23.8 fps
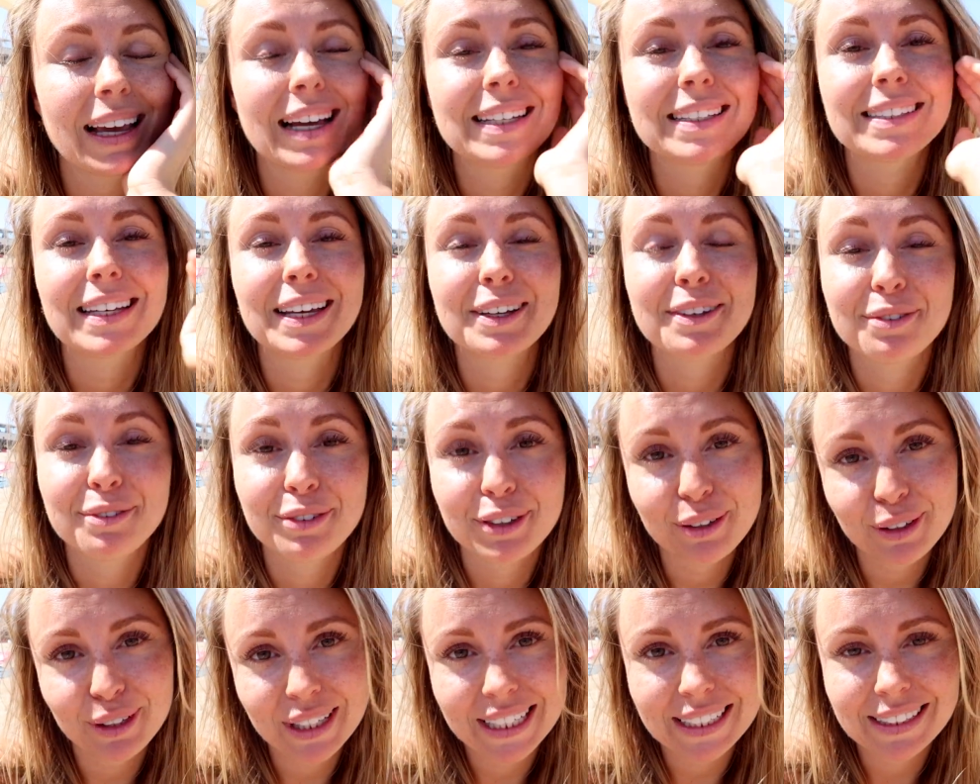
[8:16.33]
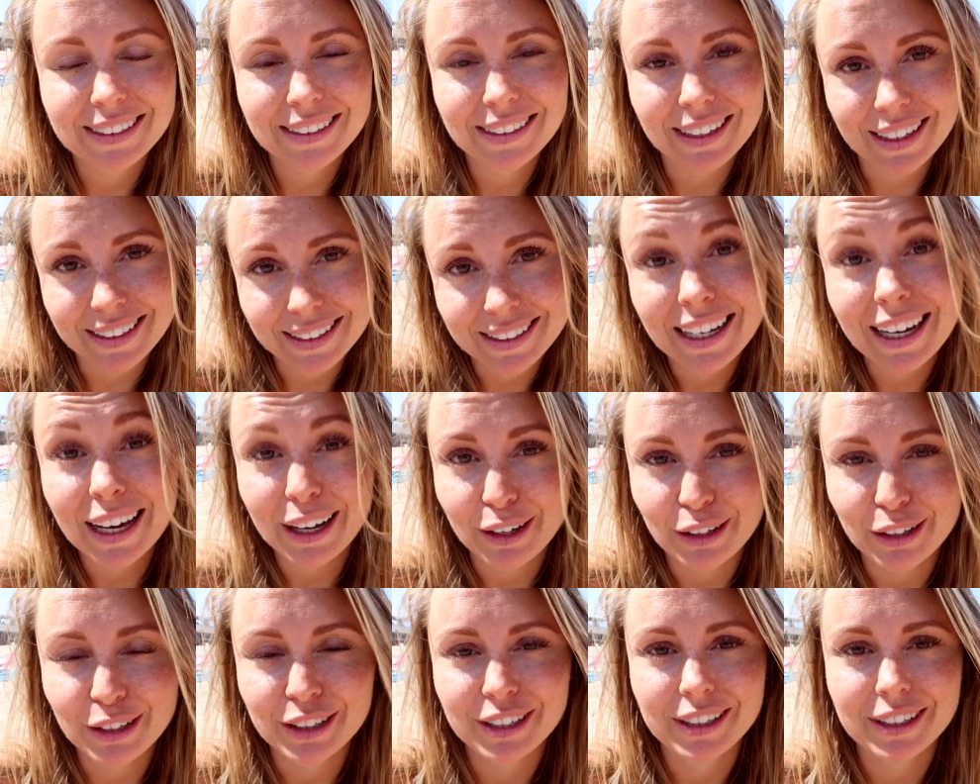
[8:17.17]
as I feel this, I
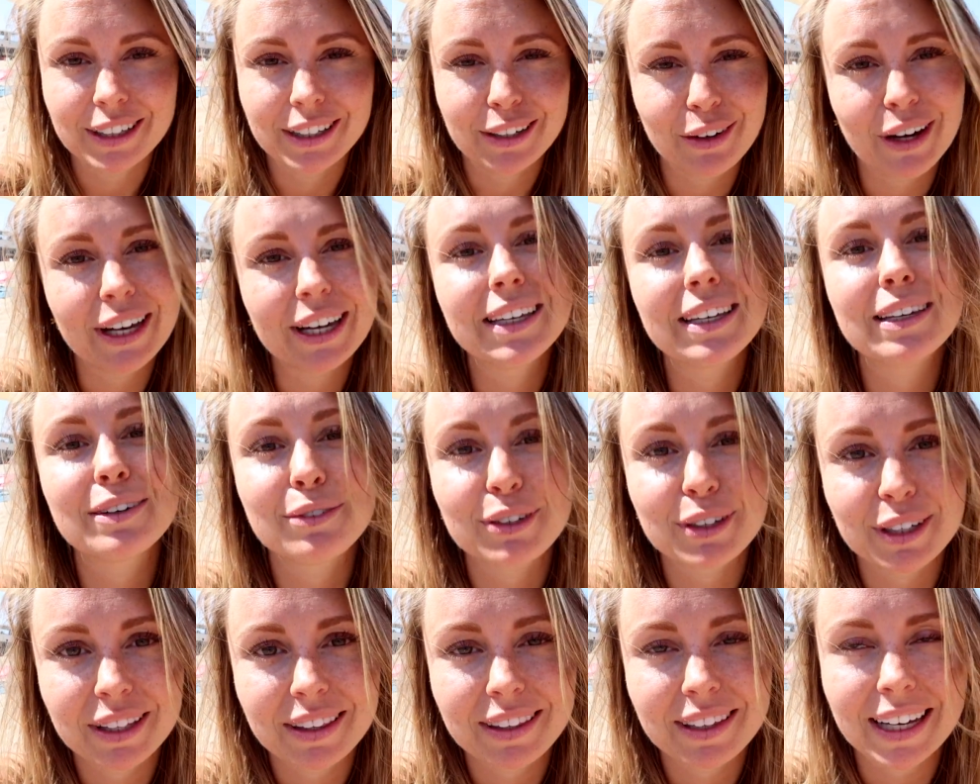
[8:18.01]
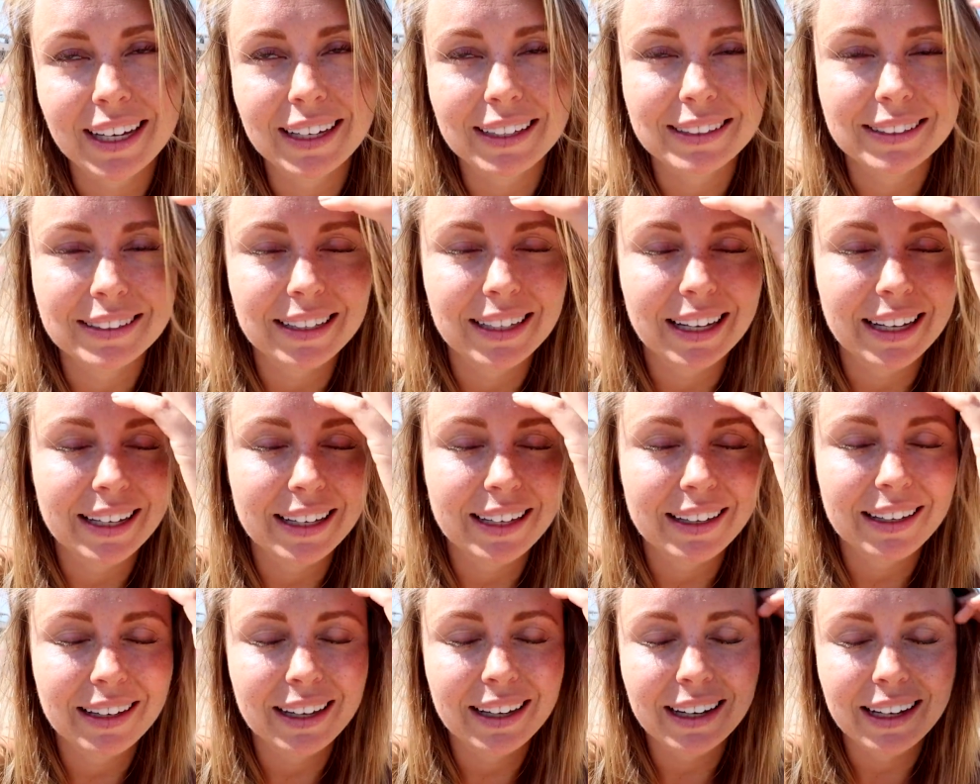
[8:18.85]
tell her, you know, I give her thanks and I,
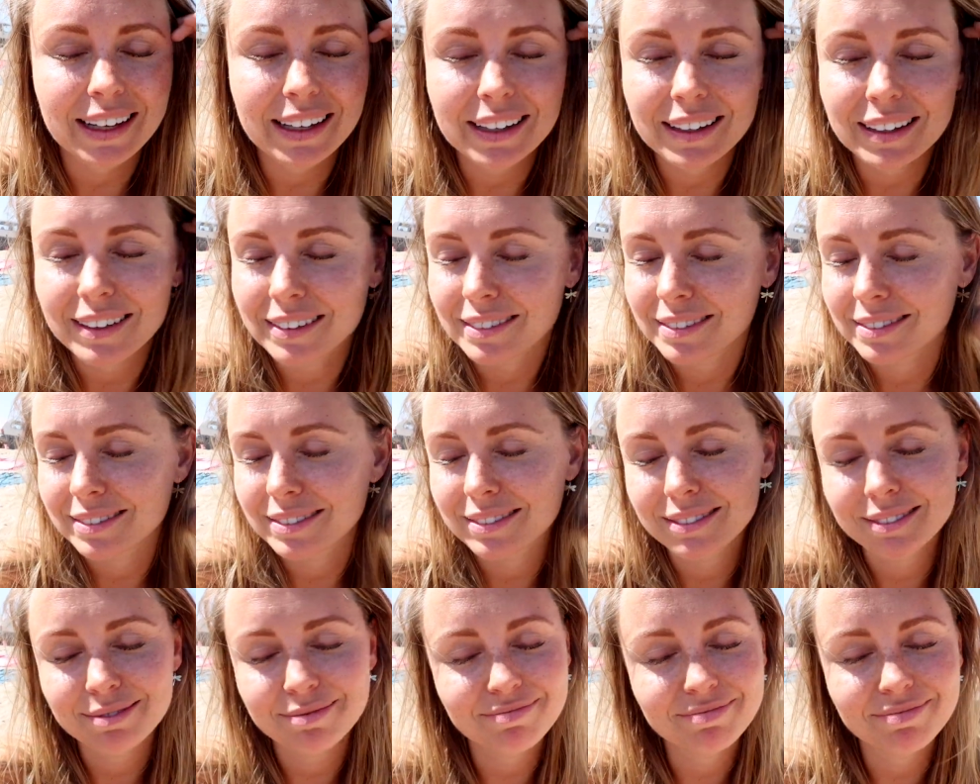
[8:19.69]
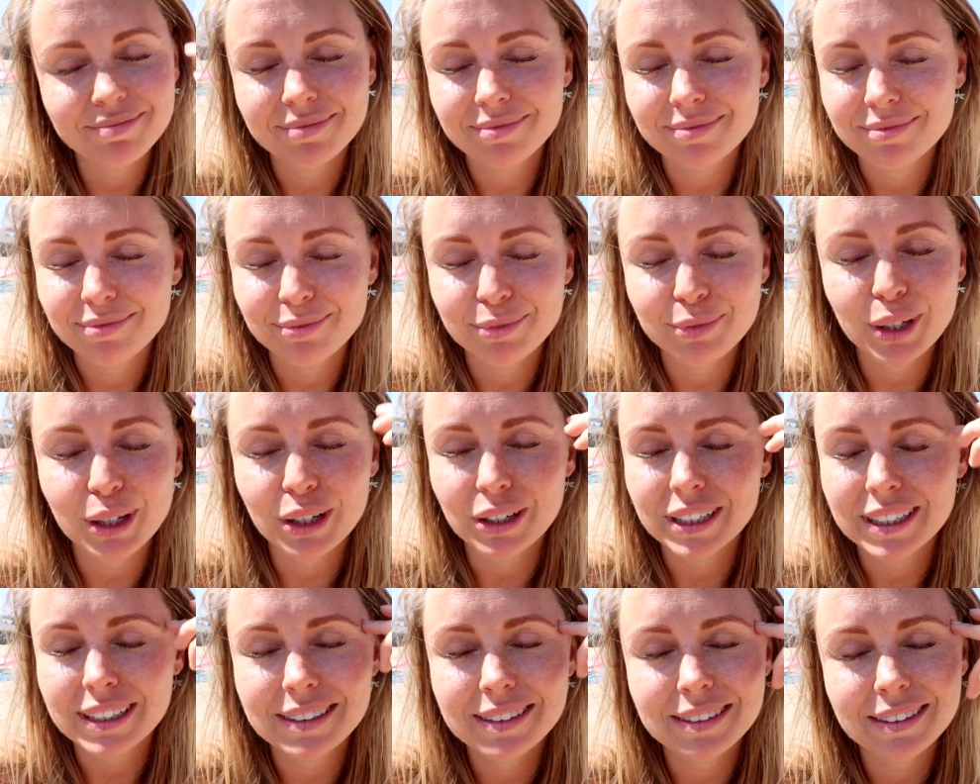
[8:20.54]
and I,
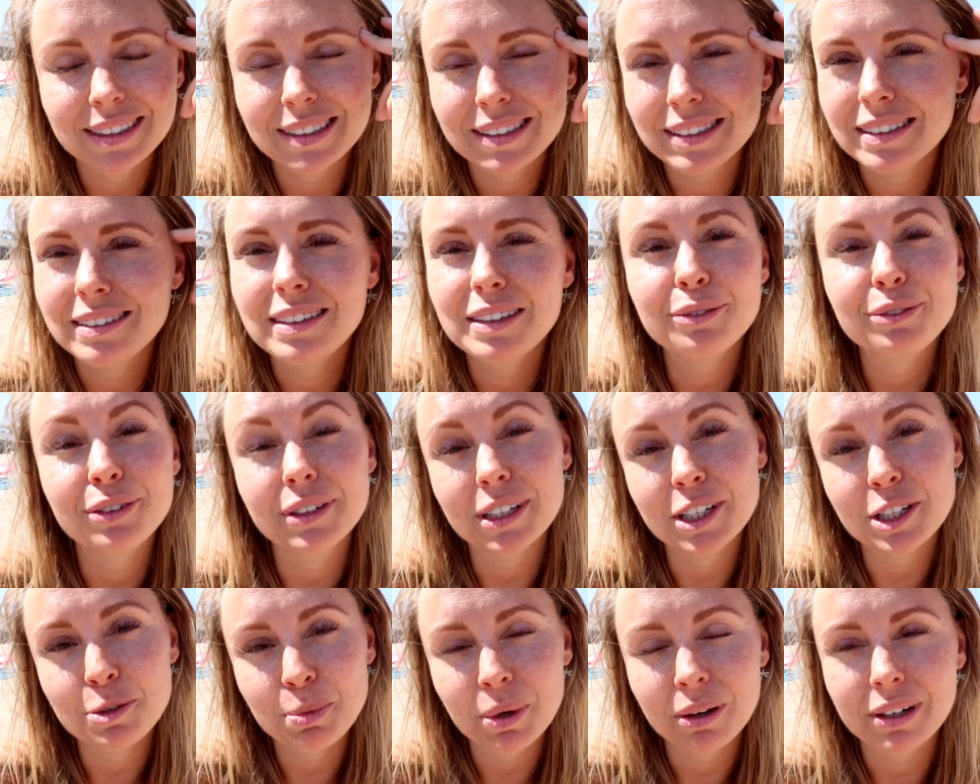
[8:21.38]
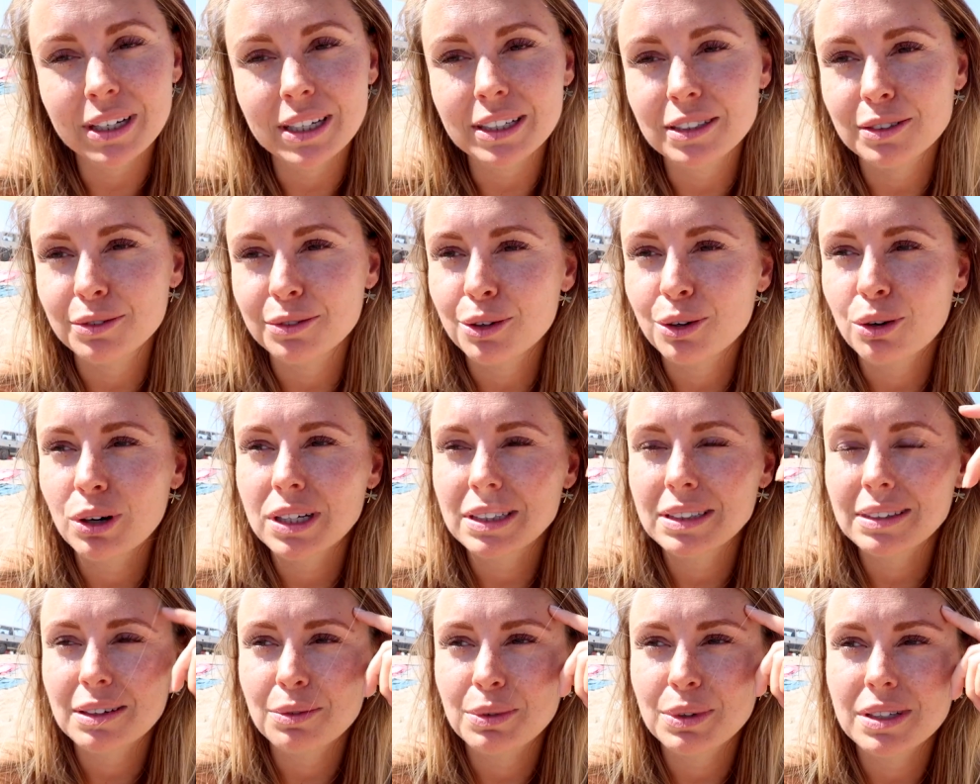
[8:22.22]
well, it's, it's a different experience, of
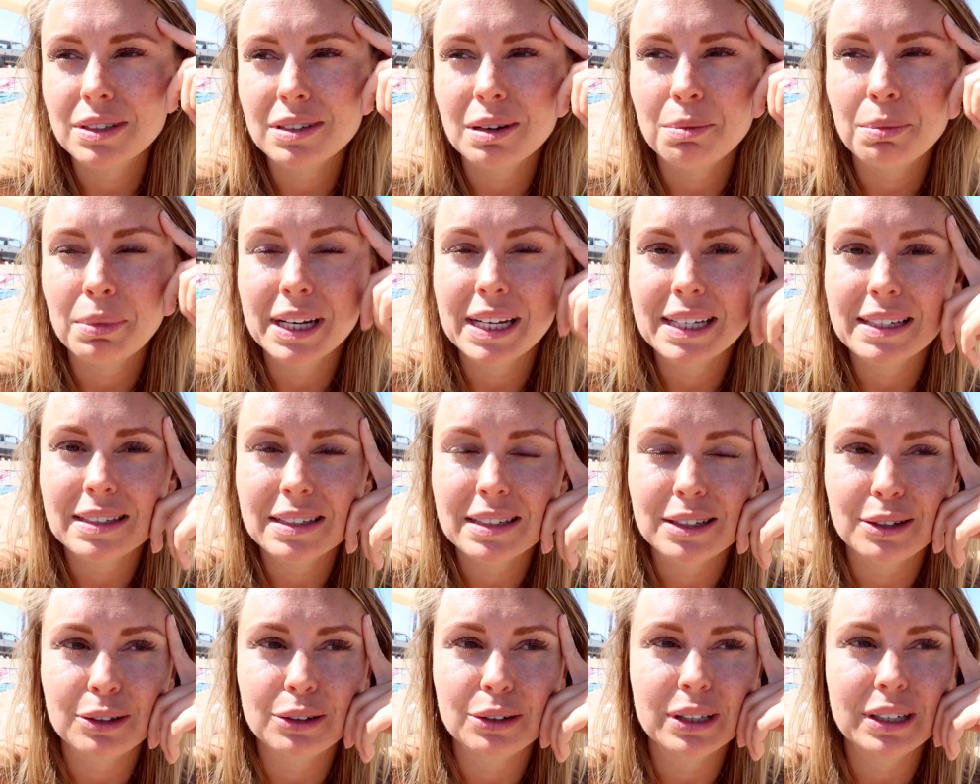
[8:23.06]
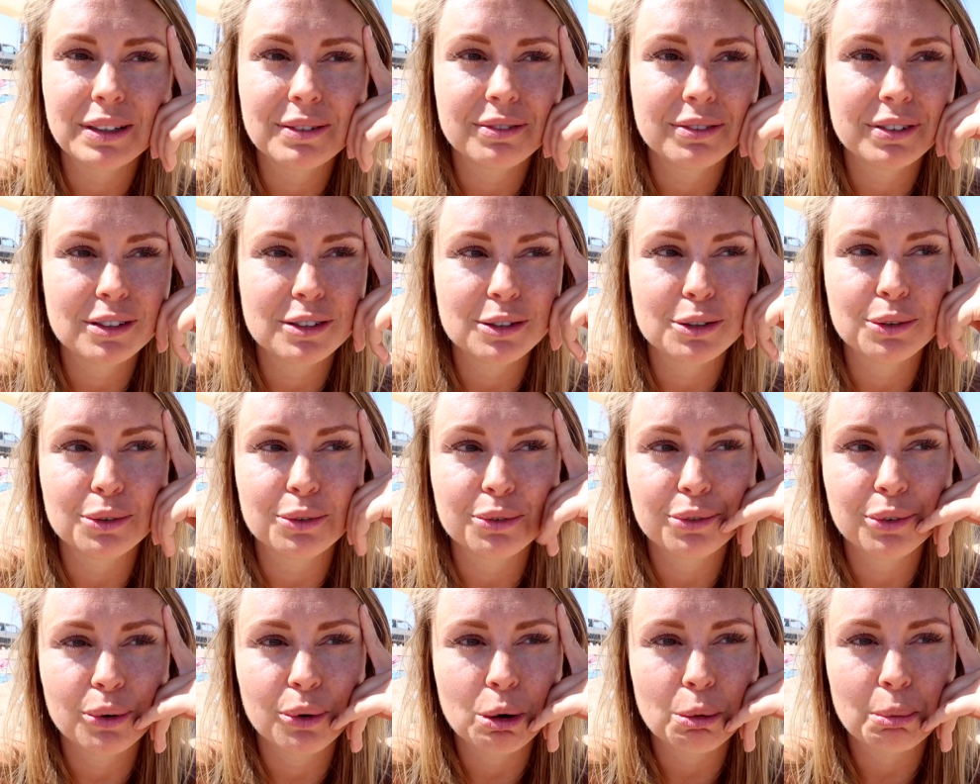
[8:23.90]
course, than when somebody's still in physical
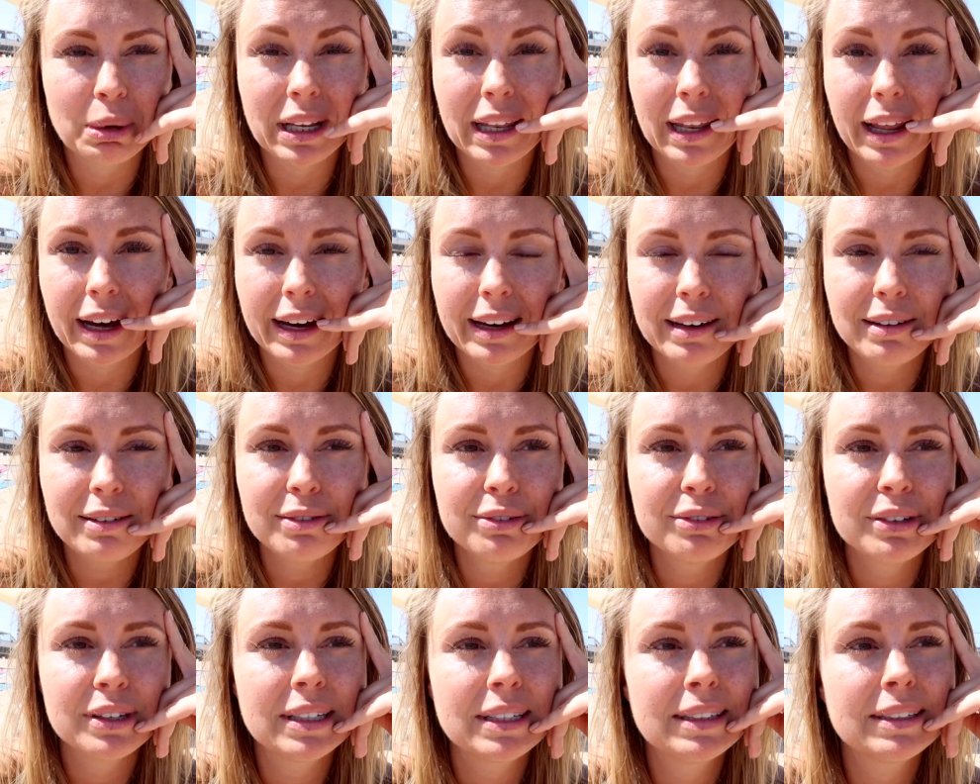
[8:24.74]
form alive.